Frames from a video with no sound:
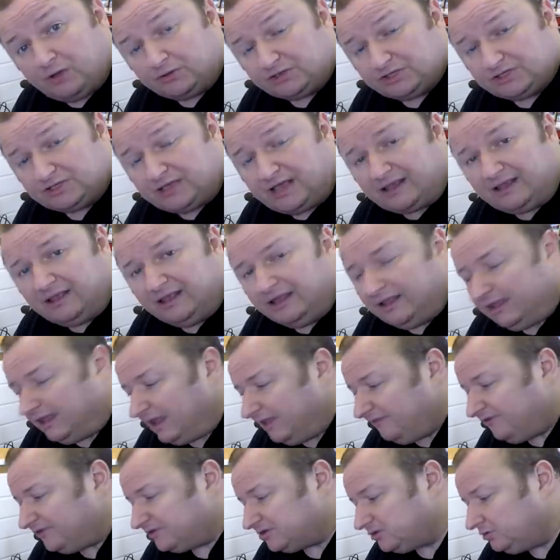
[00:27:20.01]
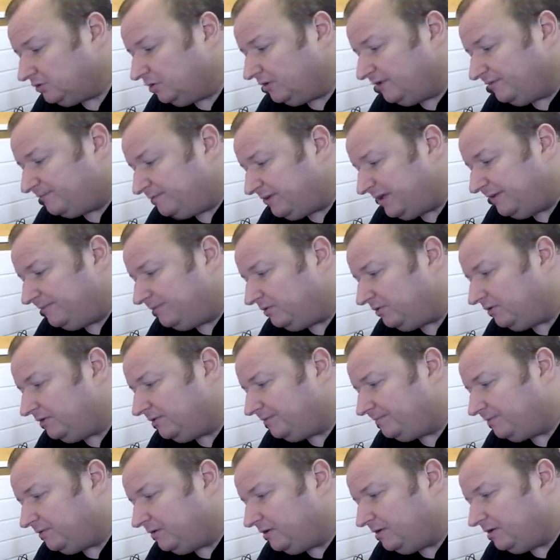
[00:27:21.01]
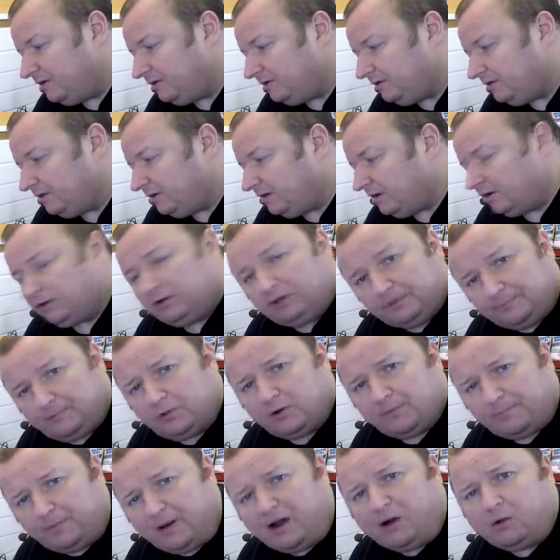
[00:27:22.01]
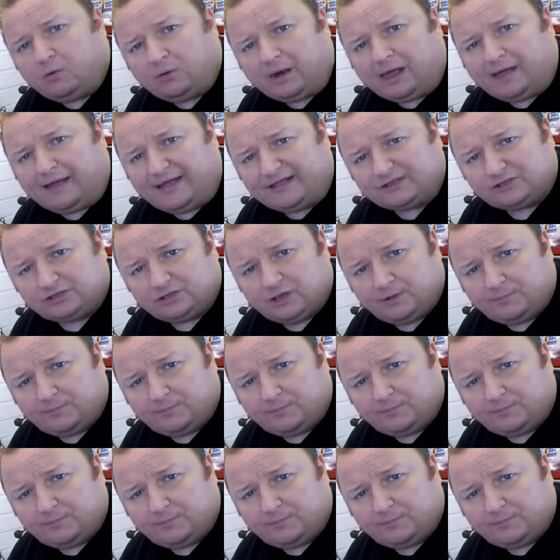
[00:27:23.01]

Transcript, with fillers: As I say, if it's not, if people are, I'm going to put a poll out actually.